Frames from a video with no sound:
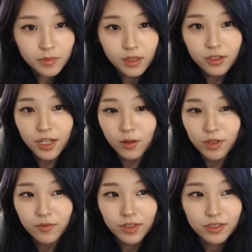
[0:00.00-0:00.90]
You can't
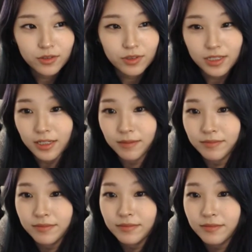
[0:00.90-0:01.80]
wait for the new league?
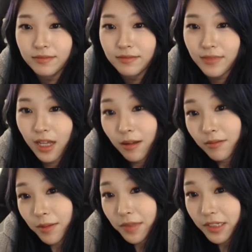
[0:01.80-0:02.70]

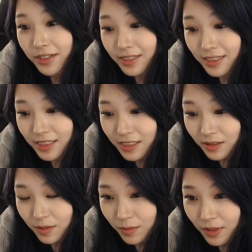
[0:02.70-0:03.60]
I'm curious as to
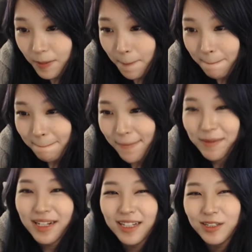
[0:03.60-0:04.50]
what... I
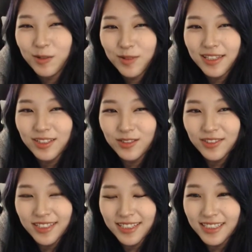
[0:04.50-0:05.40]
mean, I know what the new
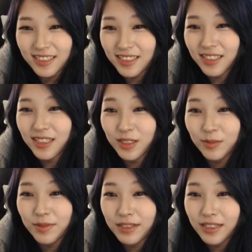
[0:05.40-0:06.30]
league is a little
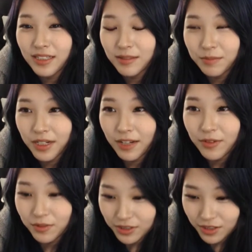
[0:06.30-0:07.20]
bit, but I
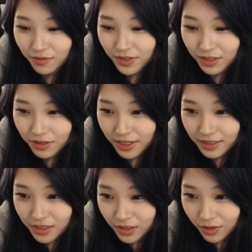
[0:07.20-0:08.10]
haven't watched the video yet,
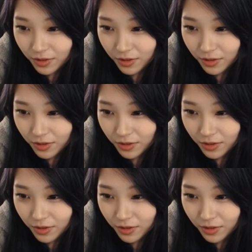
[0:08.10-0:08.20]
so...